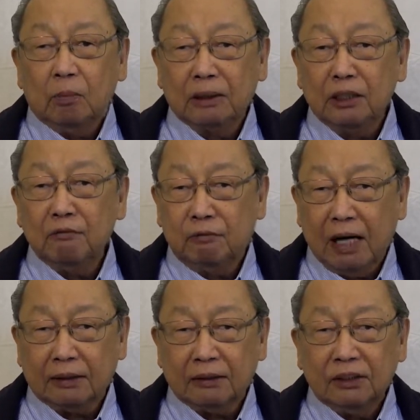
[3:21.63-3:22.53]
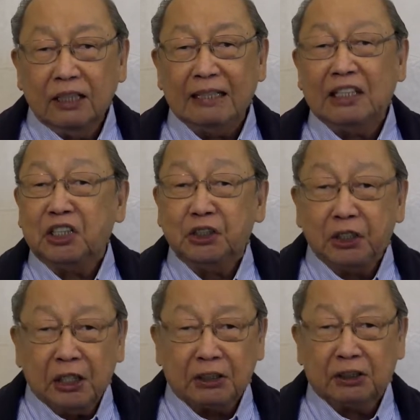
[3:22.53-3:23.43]
but in fact it is
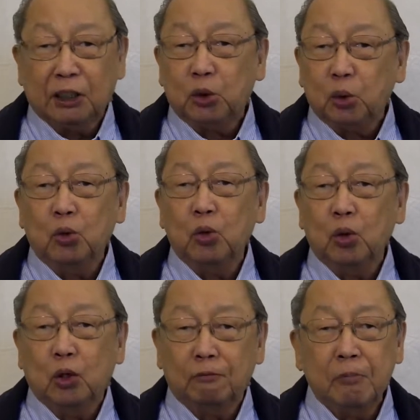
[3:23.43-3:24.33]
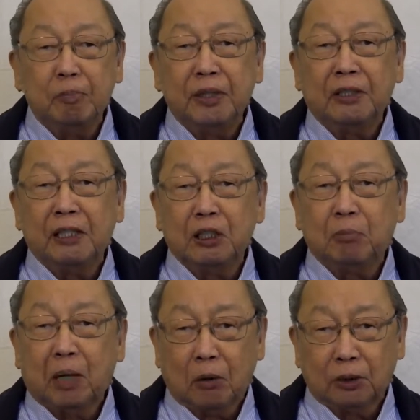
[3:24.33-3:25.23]
just a tool of
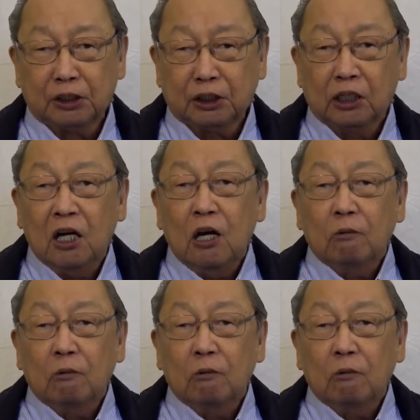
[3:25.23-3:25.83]
imperialist powers